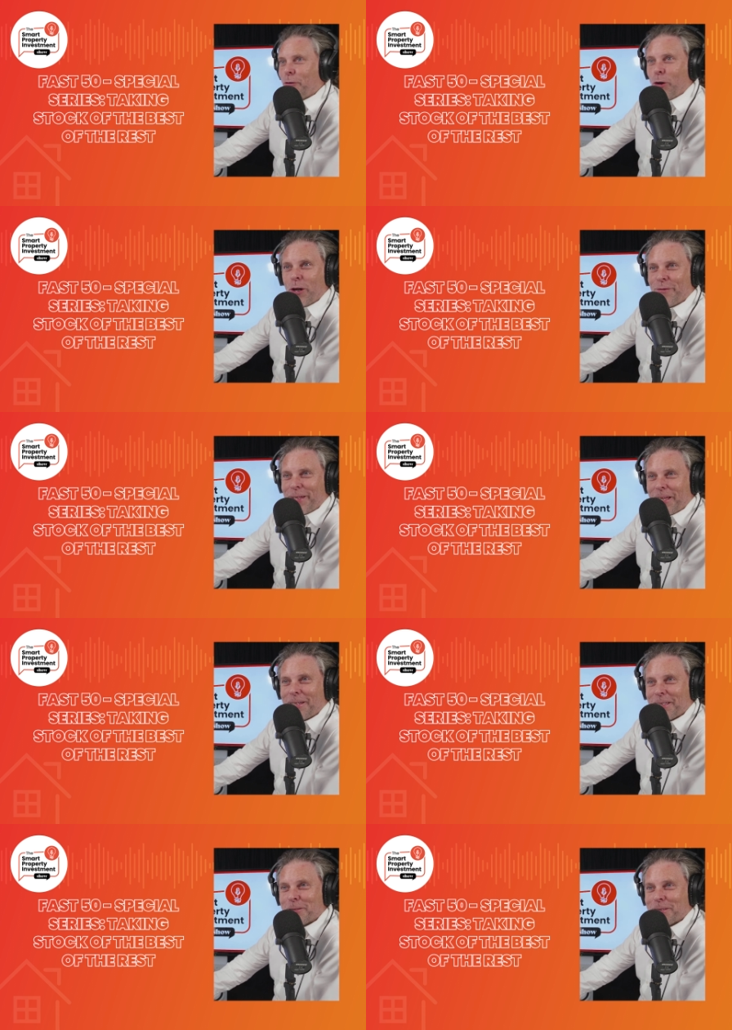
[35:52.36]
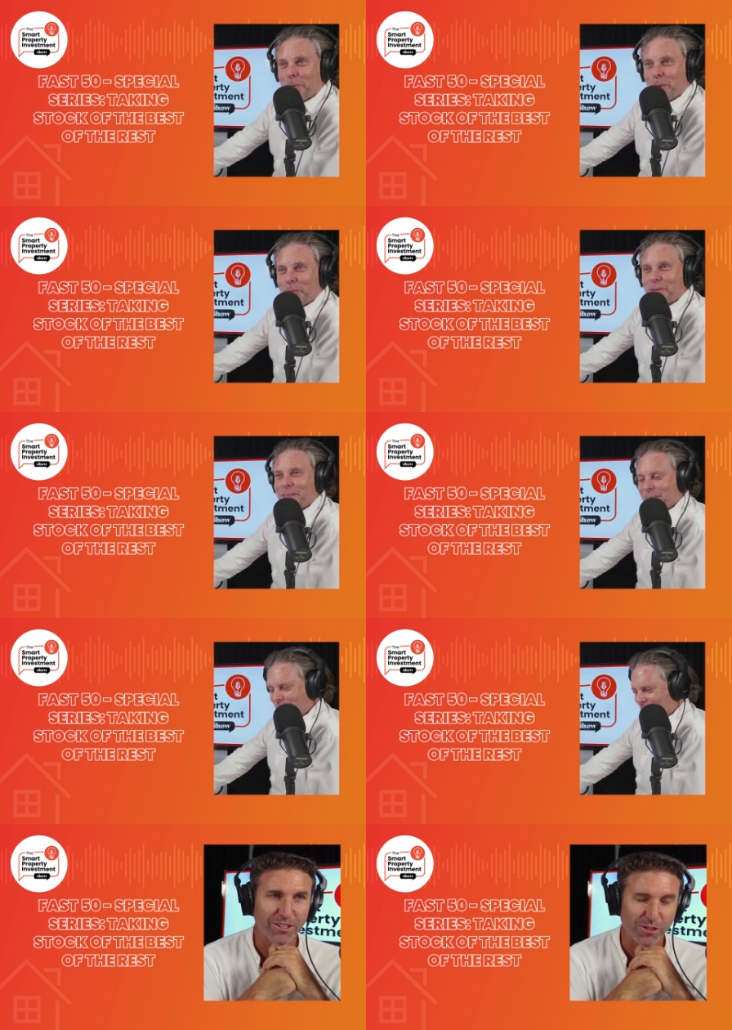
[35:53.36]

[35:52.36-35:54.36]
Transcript: I've never heard of any of those other suburbs. Right,